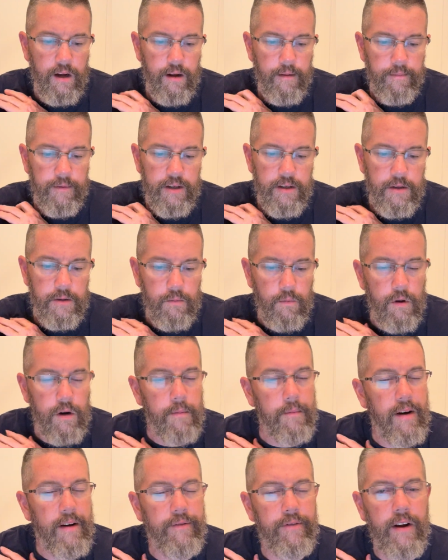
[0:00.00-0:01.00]
This is one of
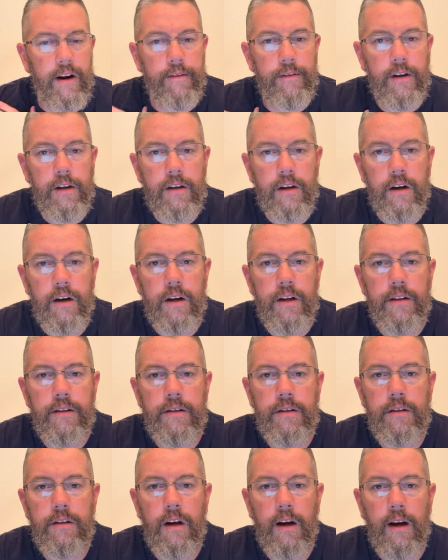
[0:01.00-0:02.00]
my favorite
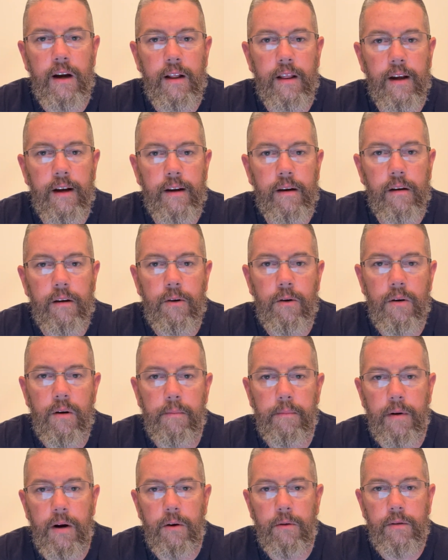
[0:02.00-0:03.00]
cuts. I like to do
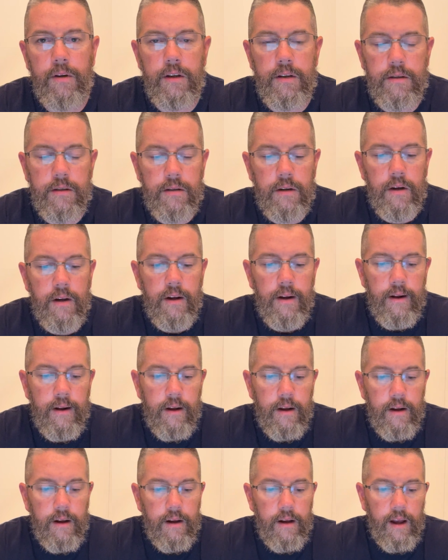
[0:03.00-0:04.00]
it boneless
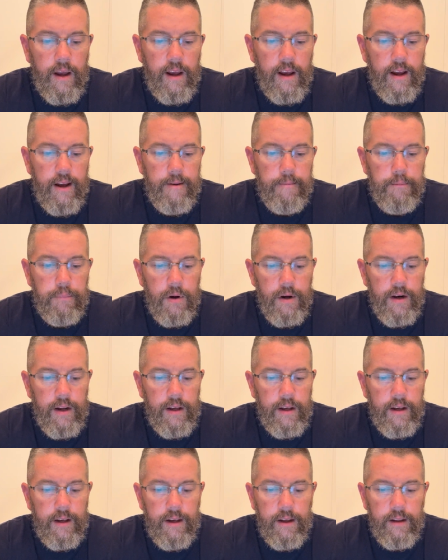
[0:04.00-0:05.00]
and put
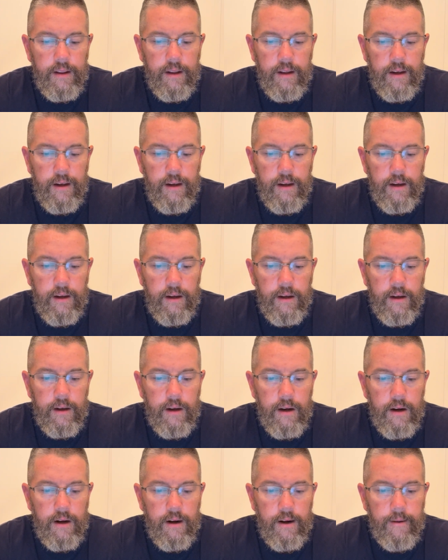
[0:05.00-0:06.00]
it in the
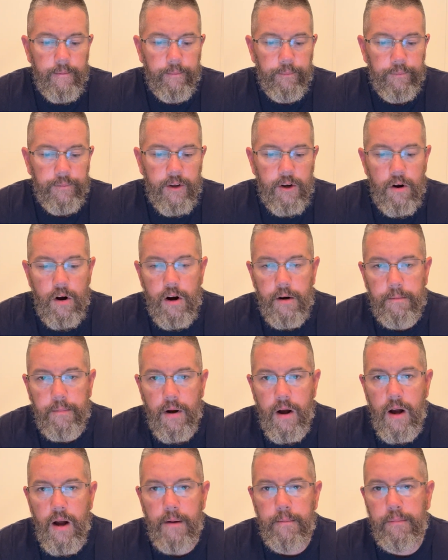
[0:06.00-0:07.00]
crock
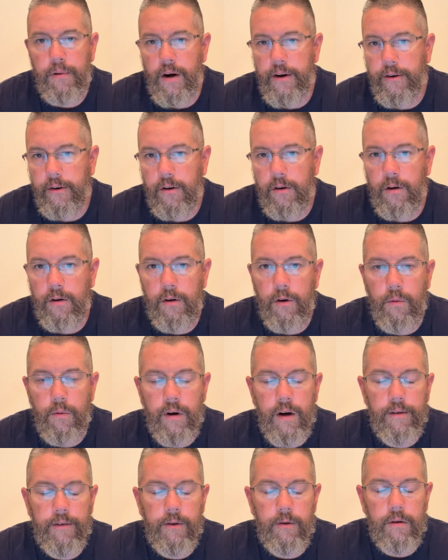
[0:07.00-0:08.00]
pot, pressure cooker,
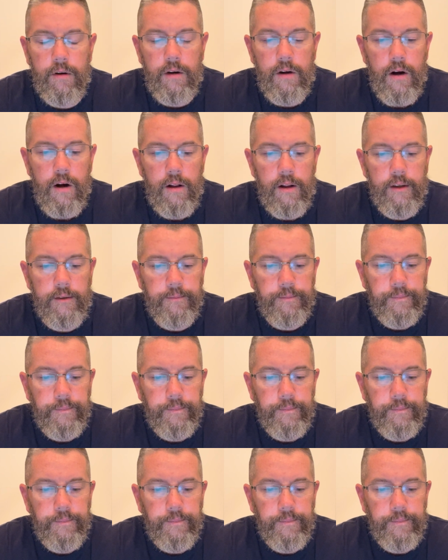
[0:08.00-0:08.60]
whatever you want to call it,